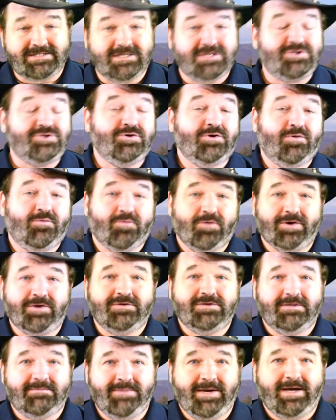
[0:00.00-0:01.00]
that you don't work
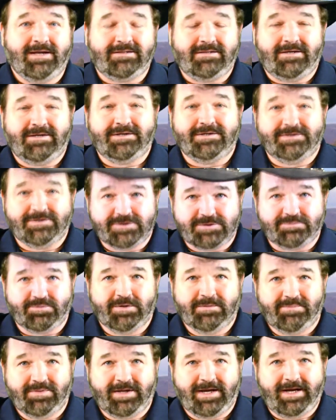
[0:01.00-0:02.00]
on the backlog until
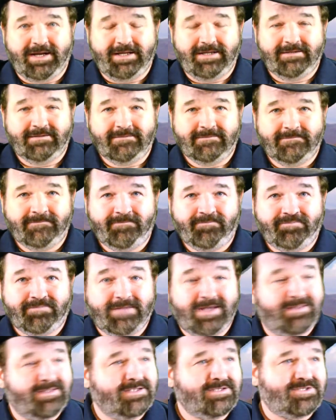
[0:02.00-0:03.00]
sprint planning?
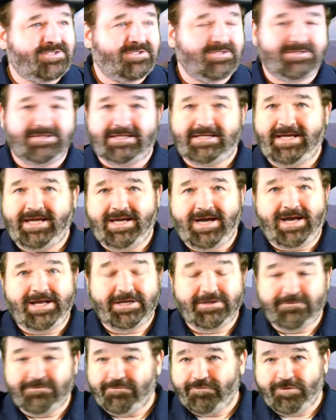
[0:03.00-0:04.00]
And then it's just a
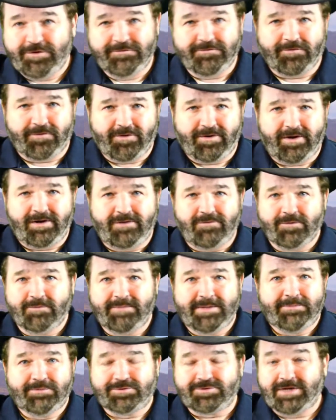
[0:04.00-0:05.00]
chaotic free-for-all where
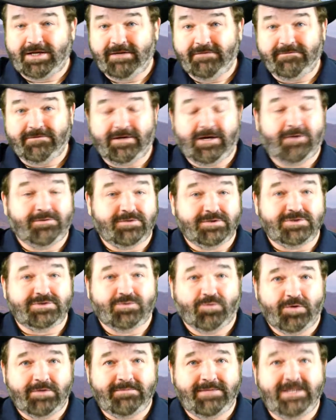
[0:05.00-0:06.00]
people try to figure out what the
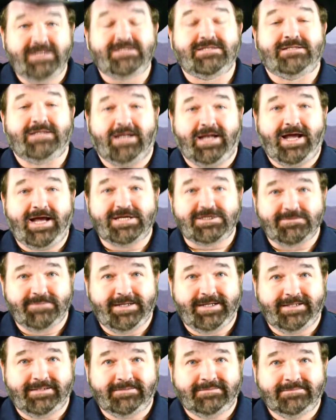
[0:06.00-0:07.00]
story means at the last
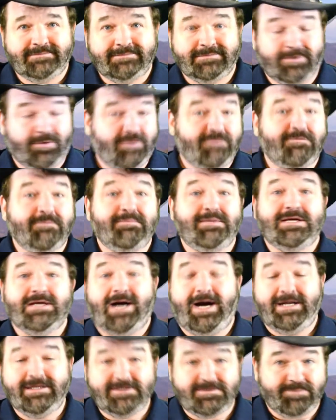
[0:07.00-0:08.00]
minute, or even
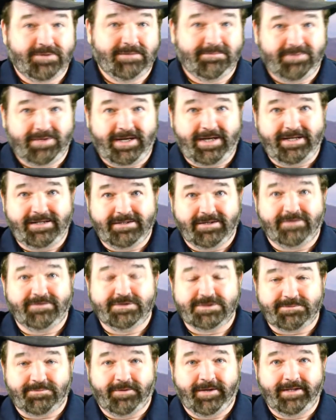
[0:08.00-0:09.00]
beyond sprint planning during
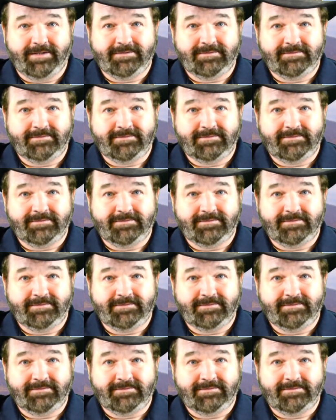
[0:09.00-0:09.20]
the sprint?